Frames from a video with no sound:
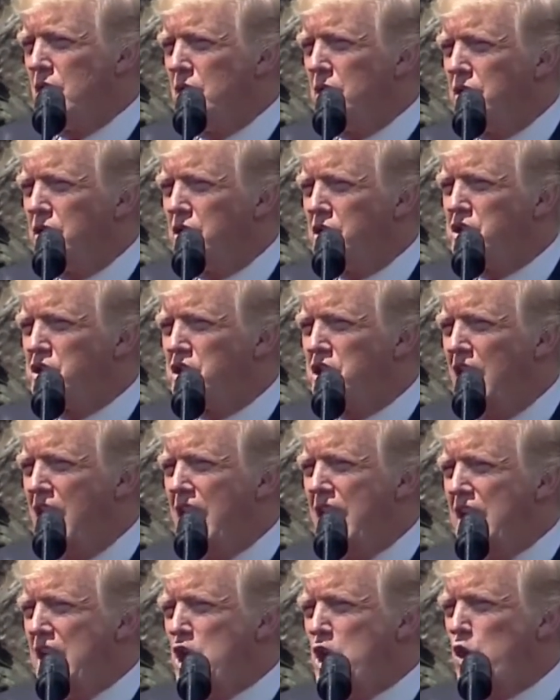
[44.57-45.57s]
The
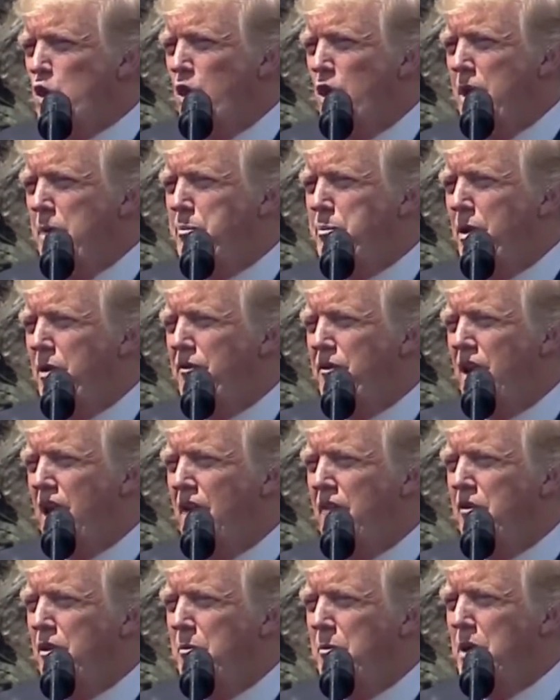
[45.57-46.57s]
steady creep of
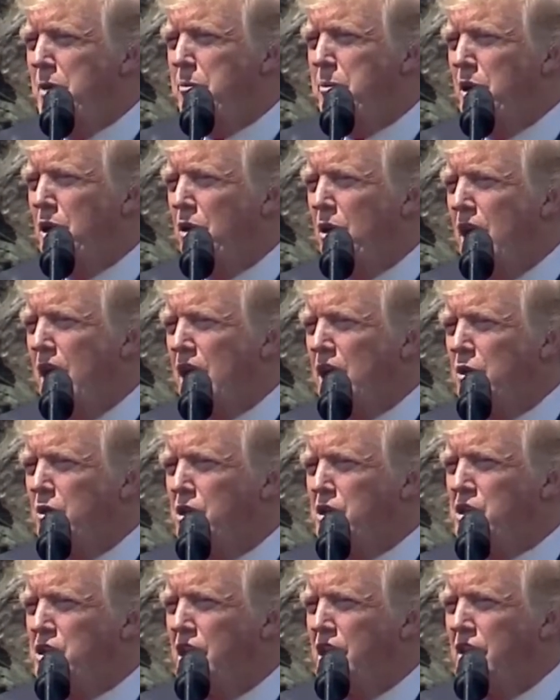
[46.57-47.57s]
government
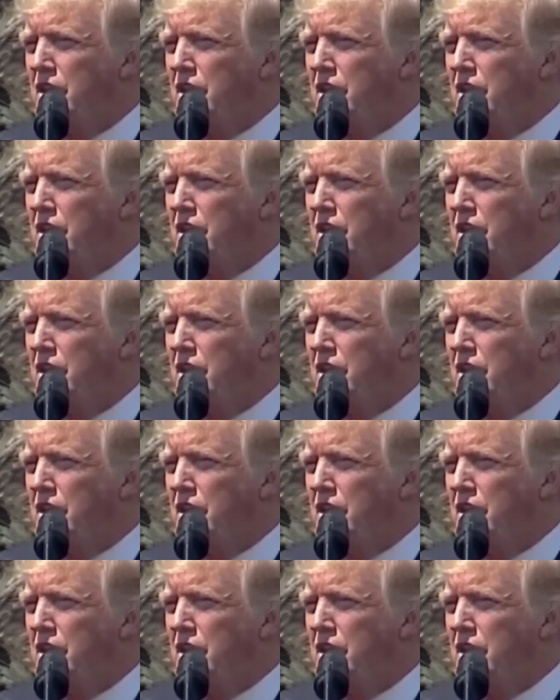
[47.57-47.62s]
bureaucracy